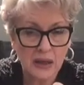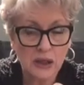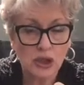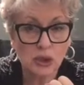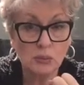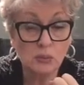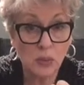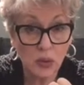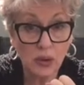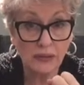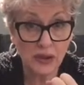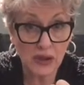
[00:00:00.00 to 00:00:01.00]
to
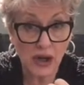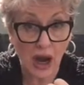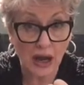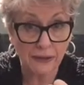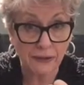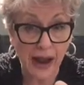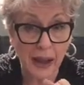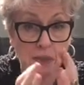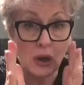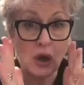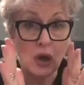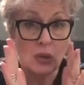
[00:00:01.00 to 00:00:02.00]
move the diaphragm
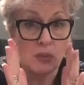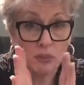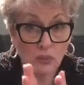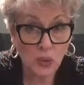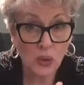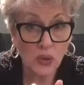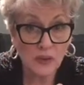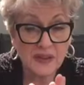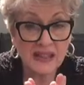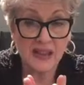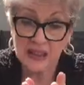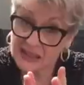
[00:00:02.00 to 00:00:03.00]

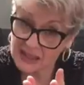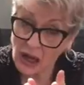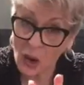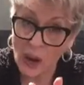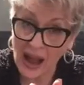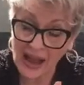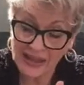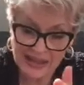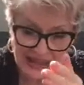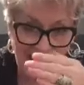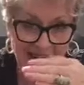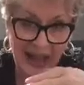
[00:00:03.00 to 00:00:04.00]
moves the
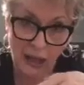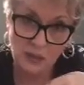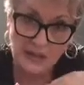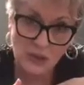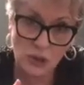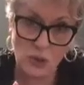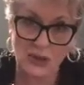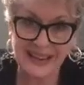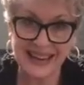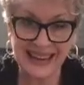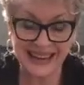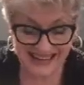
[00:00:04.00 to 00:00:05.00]
psoas and helps to
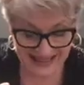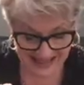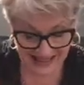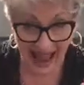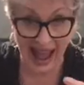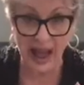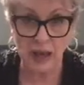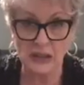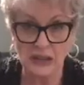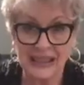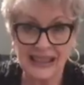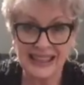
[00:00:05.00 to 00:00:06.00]
release
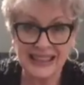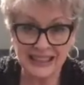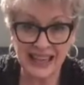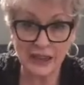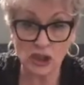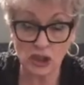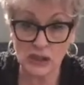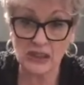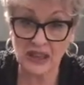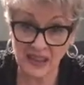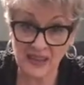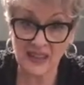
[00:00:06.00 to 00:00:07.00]
out tension
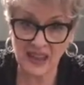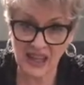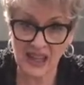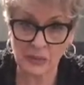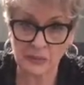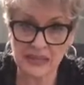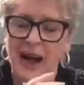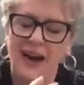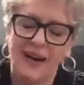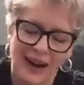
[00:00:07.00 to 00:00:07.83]
in the hips. All